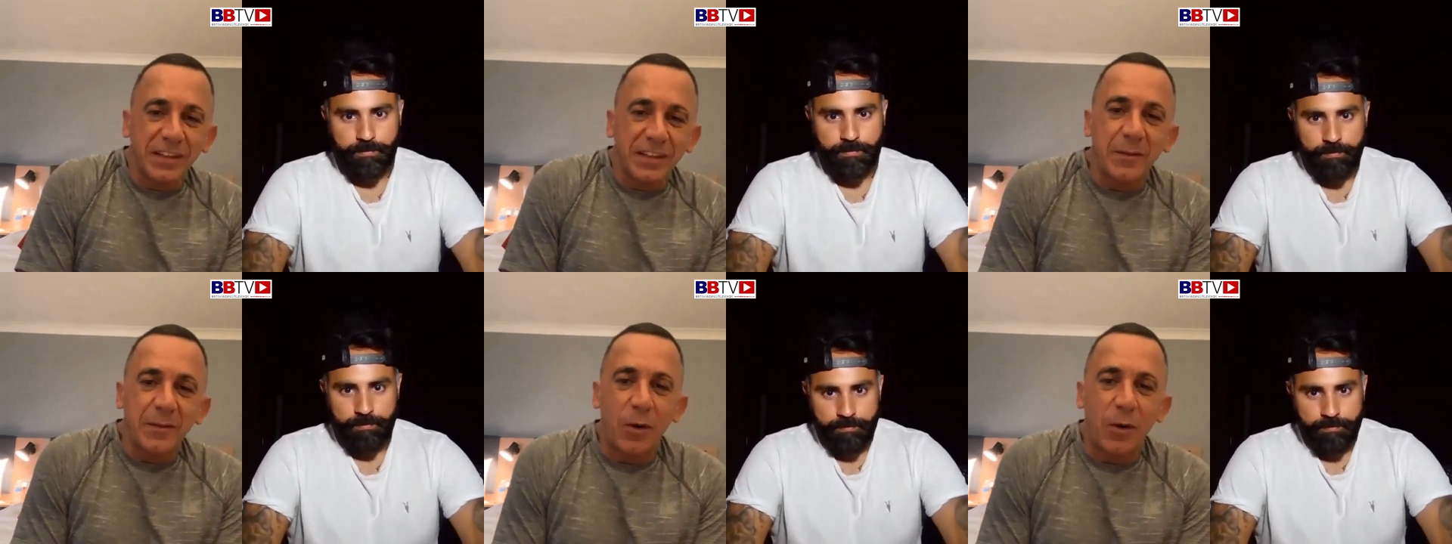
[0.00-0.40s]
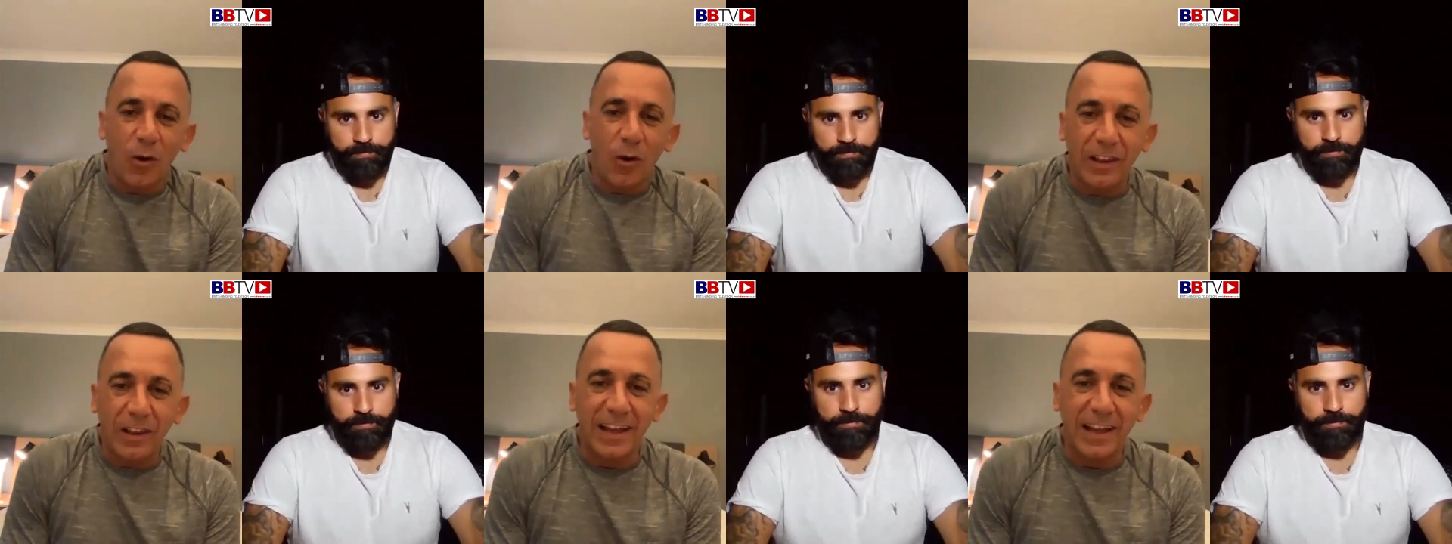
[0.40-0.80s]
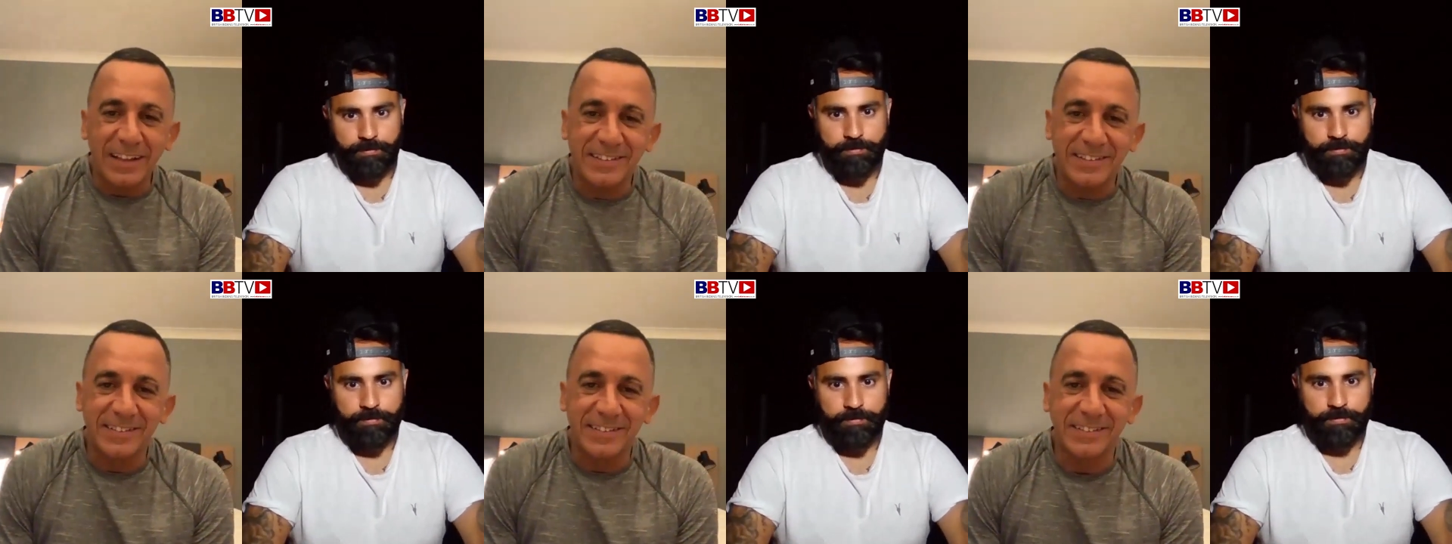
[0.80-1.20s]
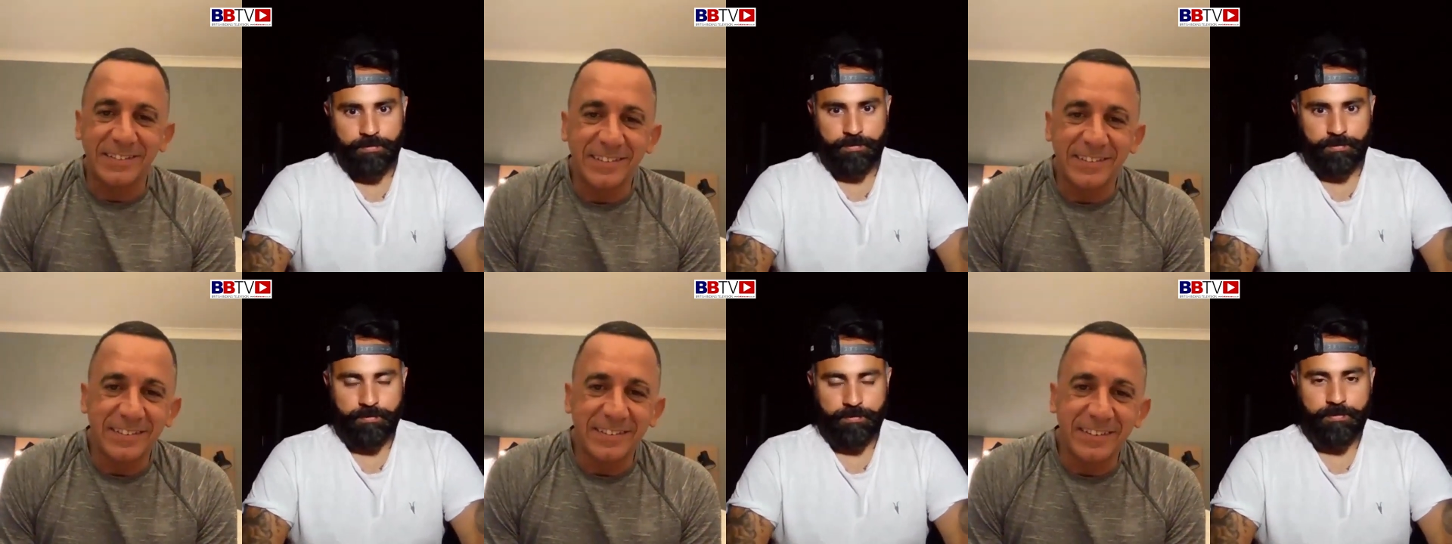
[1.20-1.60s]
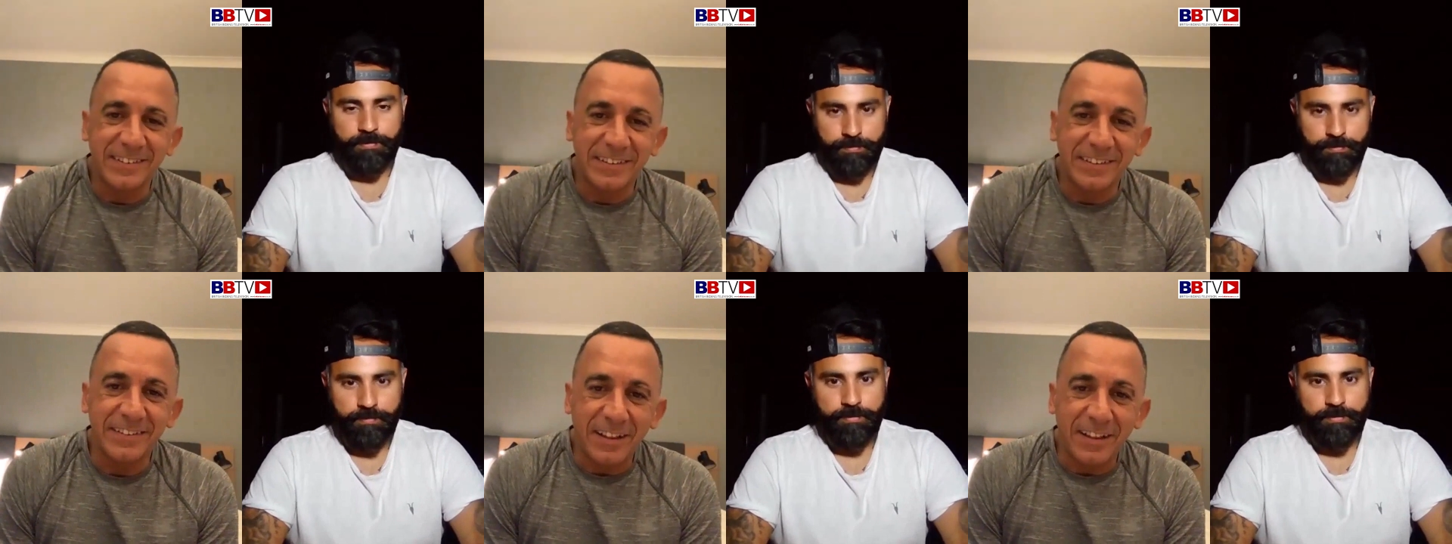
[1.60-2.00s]
Speaker 1: Under them hot lights,
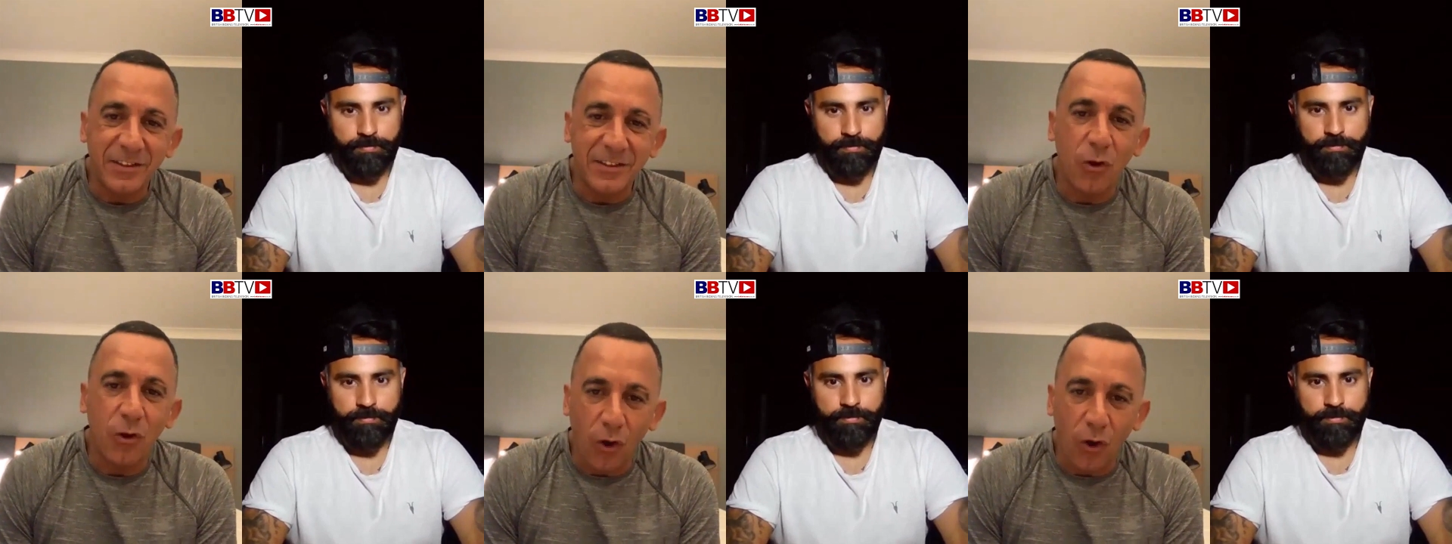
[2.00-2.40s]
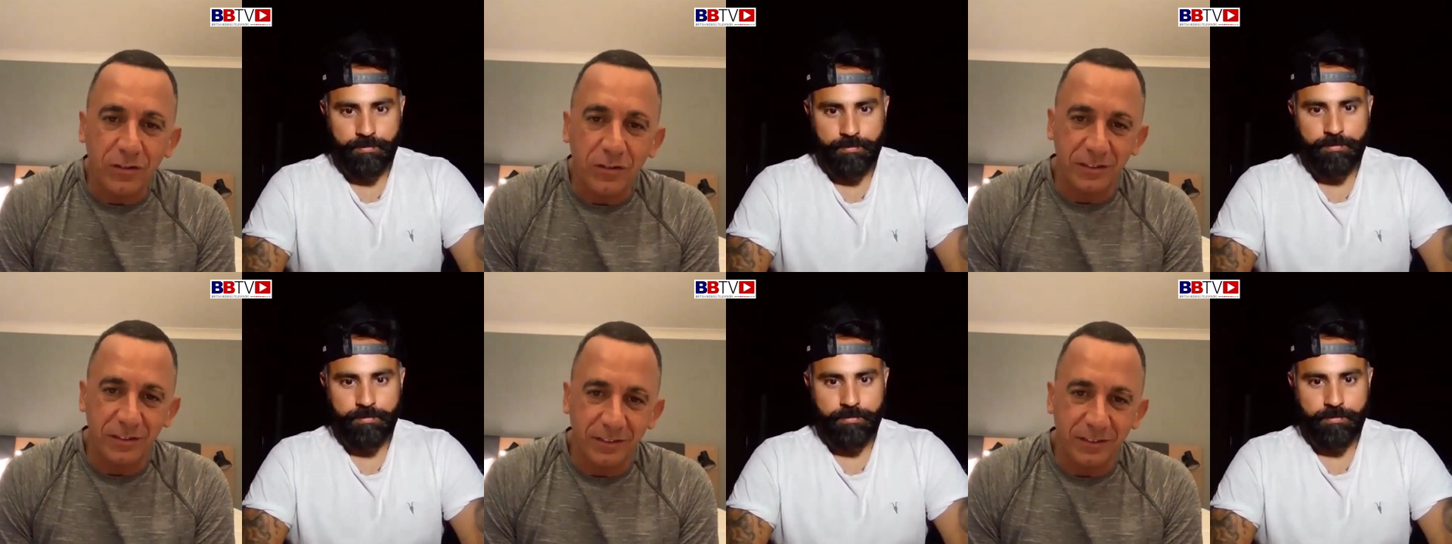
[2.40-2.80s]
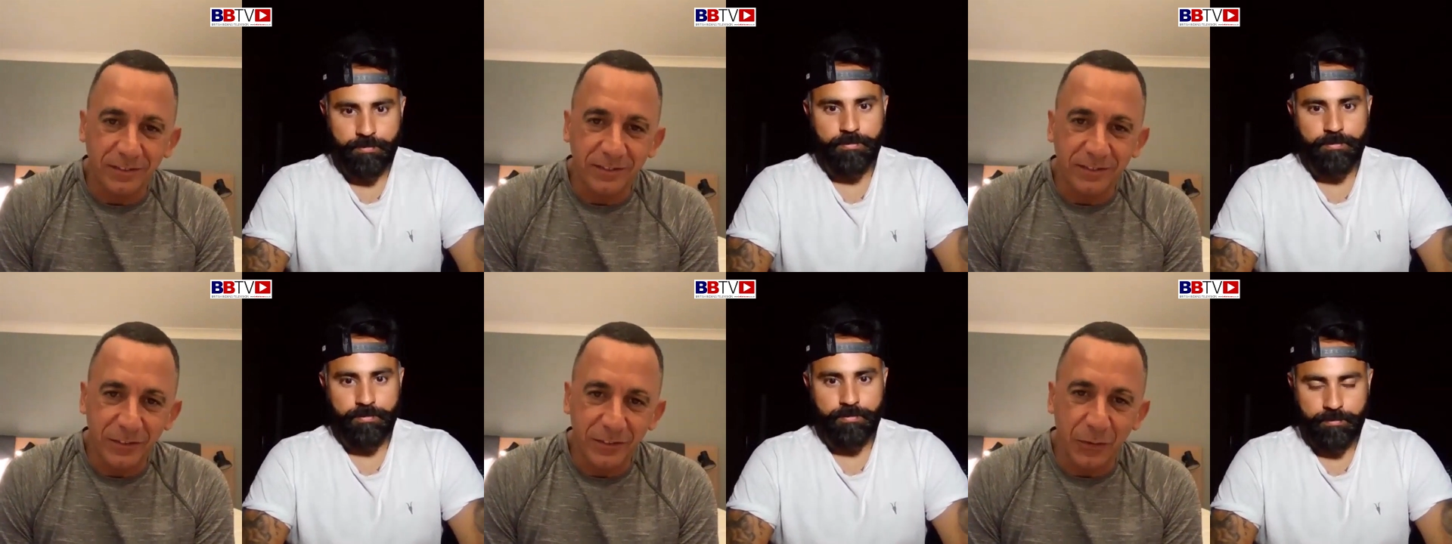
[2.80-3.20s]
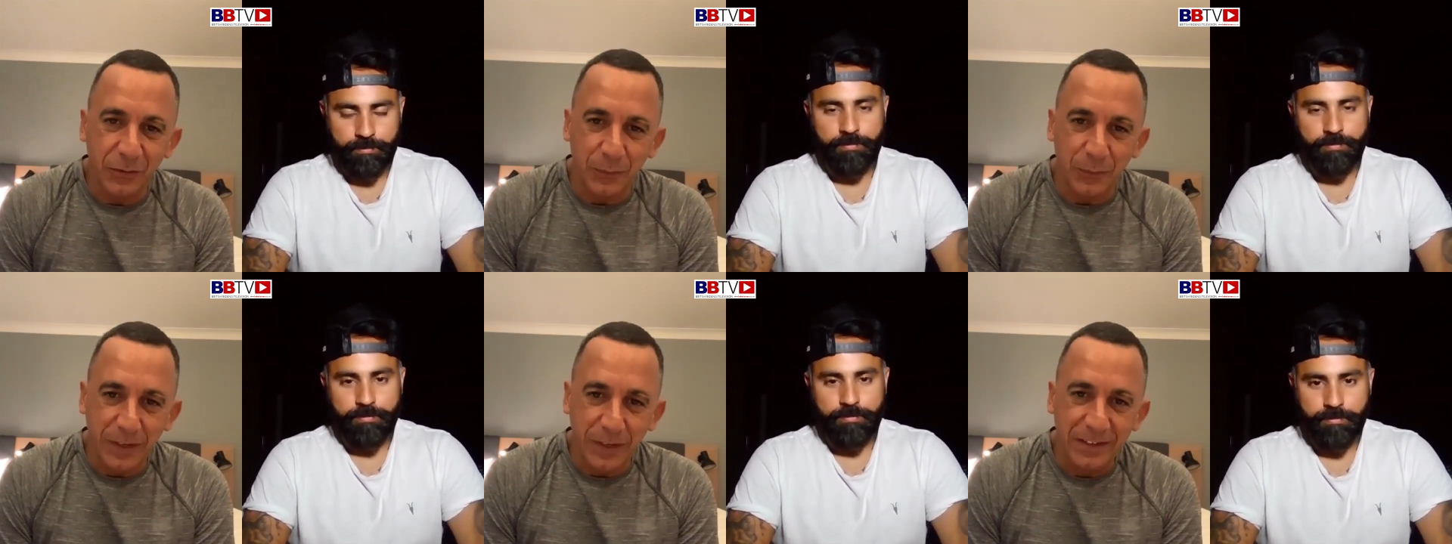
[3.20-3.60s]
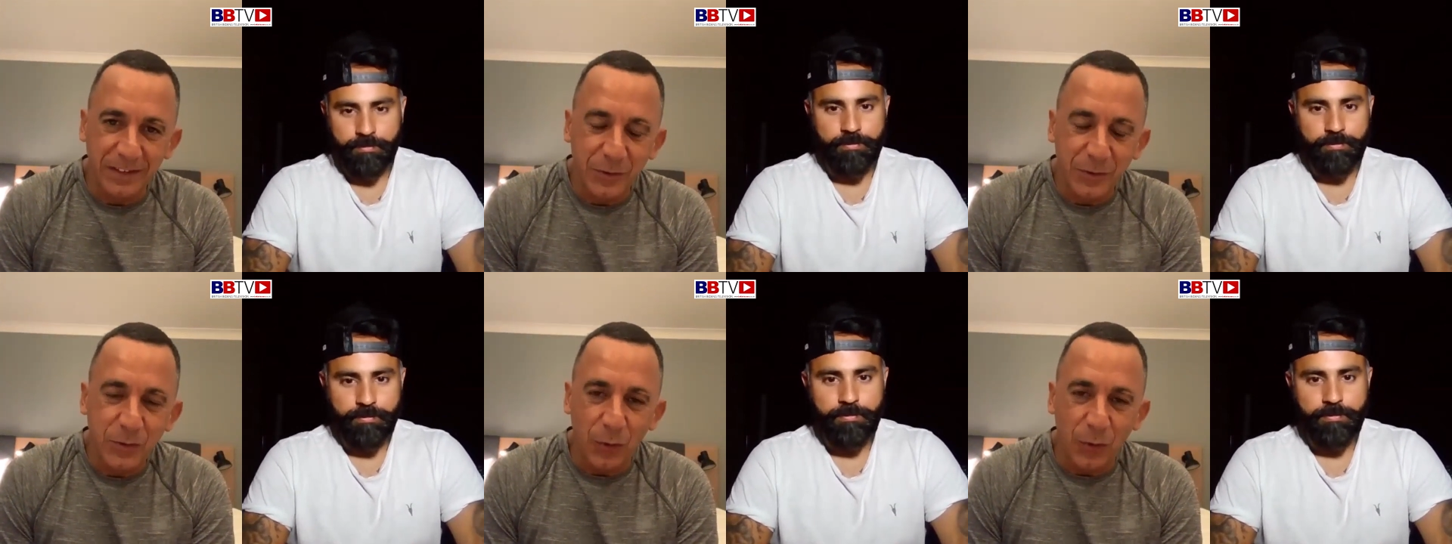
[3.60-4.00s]
that's hot. Do you know what I
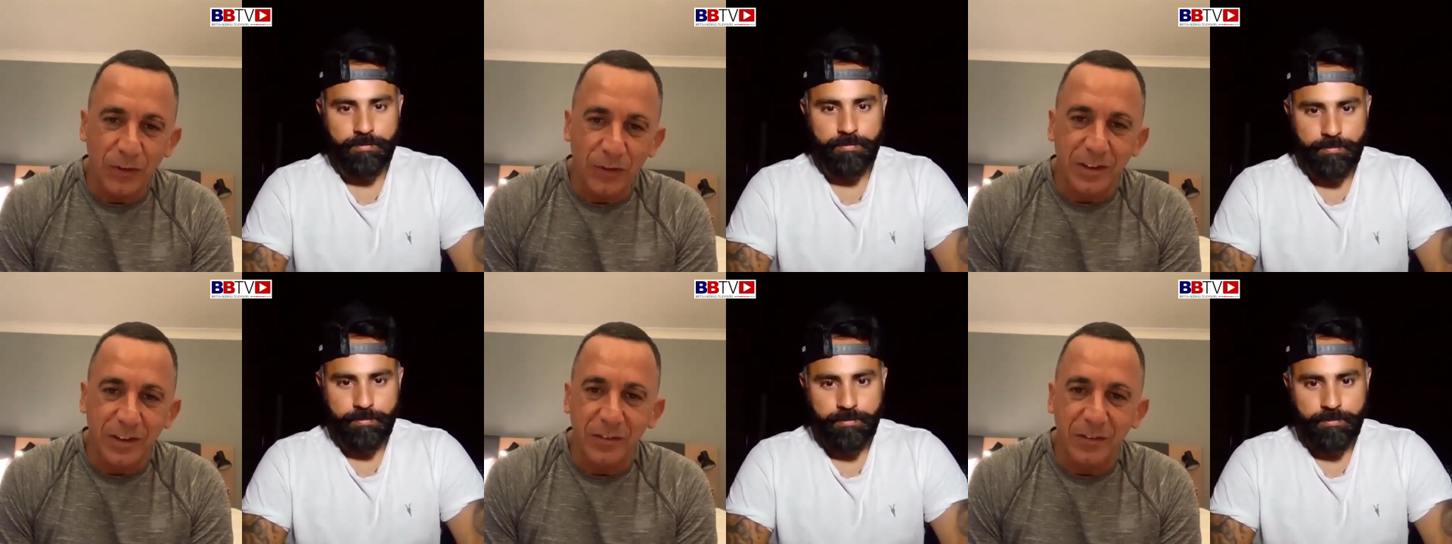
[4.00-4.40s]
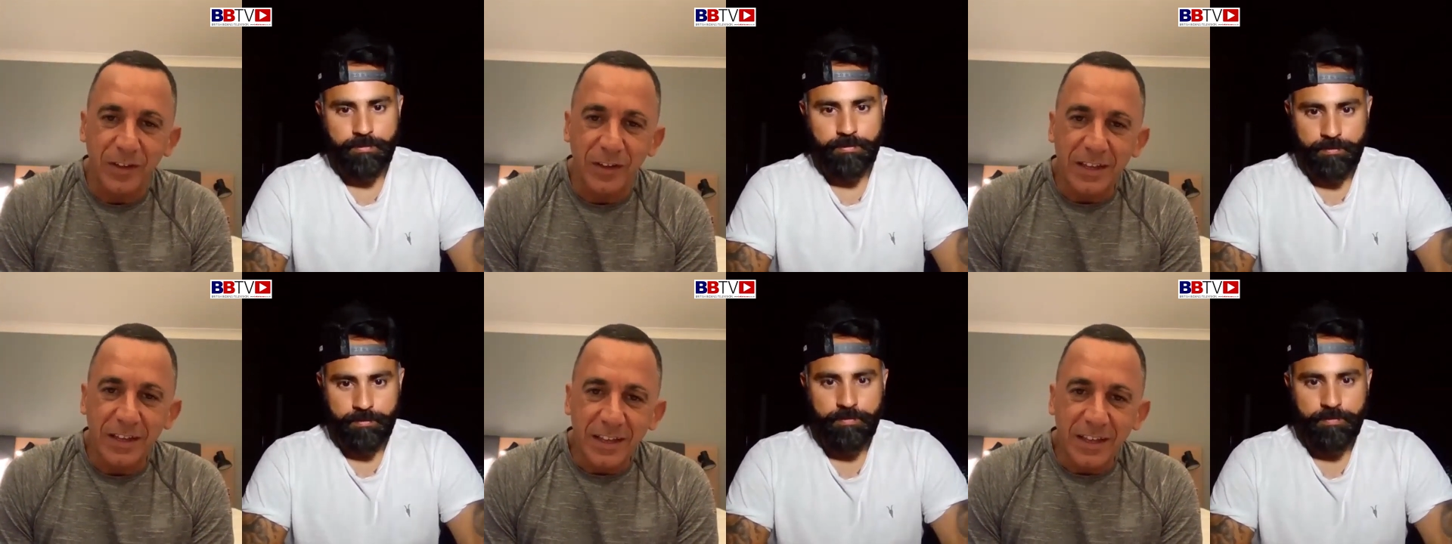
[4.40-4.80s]
mean? You know yourself.